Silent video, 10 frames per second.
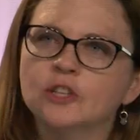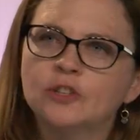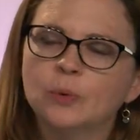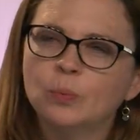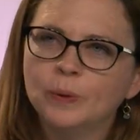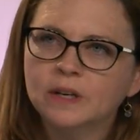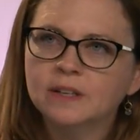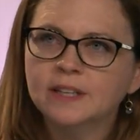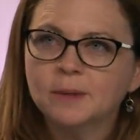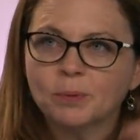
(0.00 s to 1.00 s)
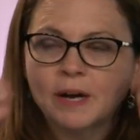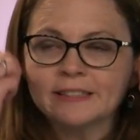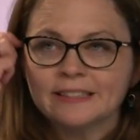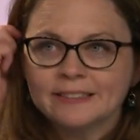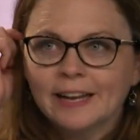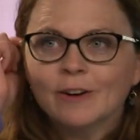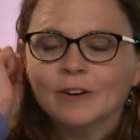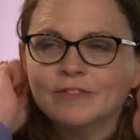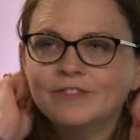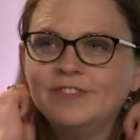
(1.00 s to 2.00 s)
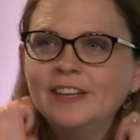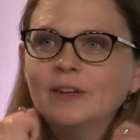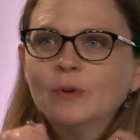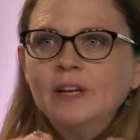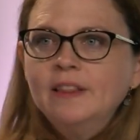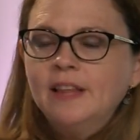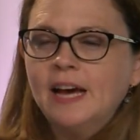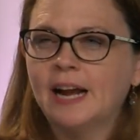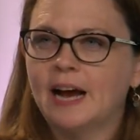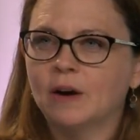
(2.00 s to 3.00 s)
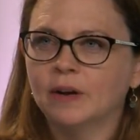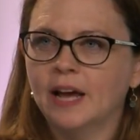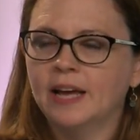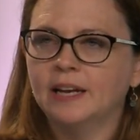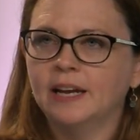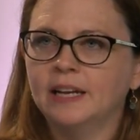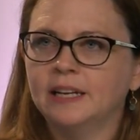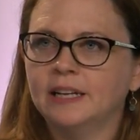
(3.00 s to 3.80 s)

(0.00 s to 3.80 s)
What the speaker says: So we're in the process now of figuring that out, and it